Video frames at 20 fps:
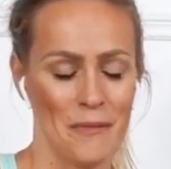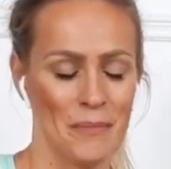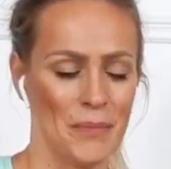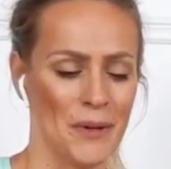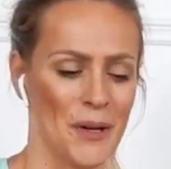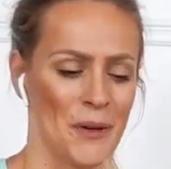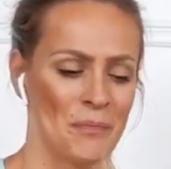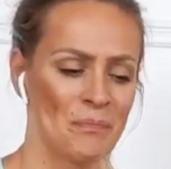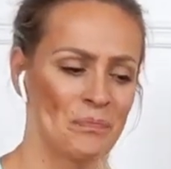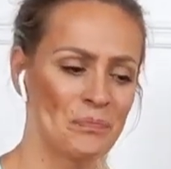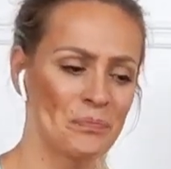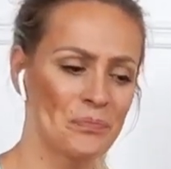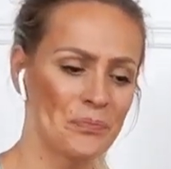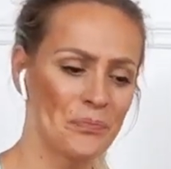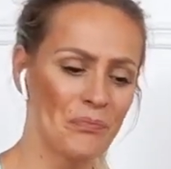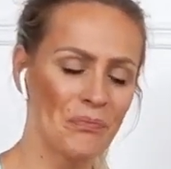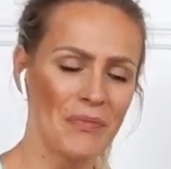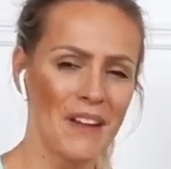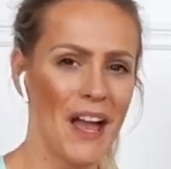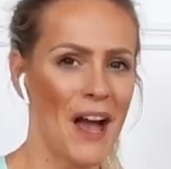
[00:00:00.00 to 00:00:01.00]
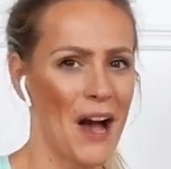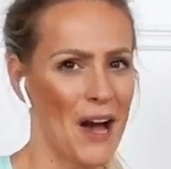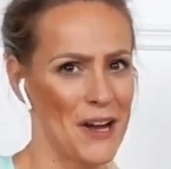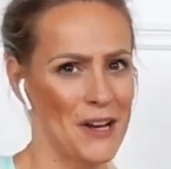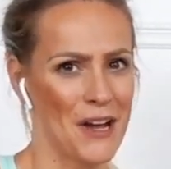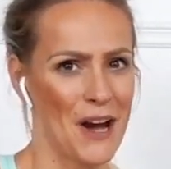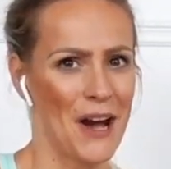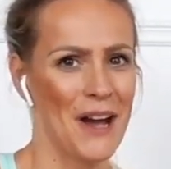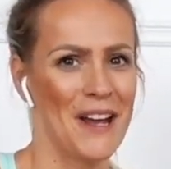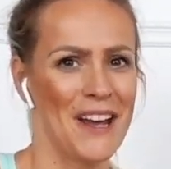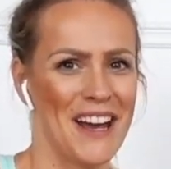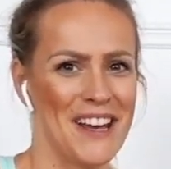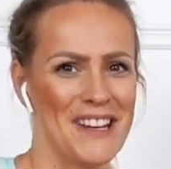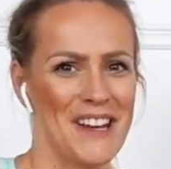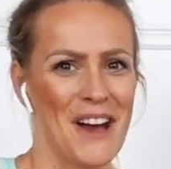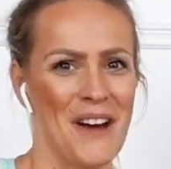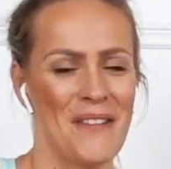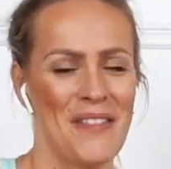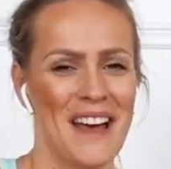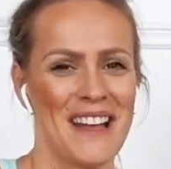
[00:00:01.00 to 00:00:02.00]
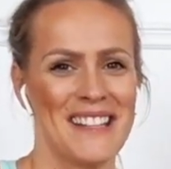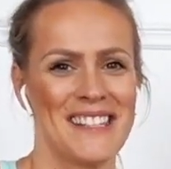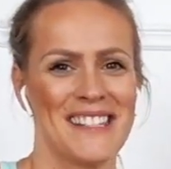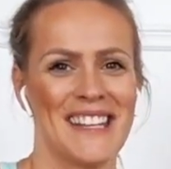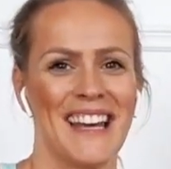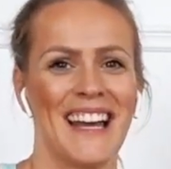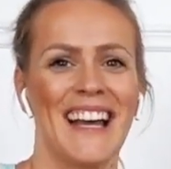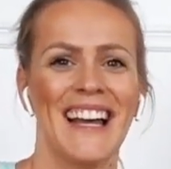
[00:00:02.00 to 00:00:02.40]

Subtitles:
but I know that's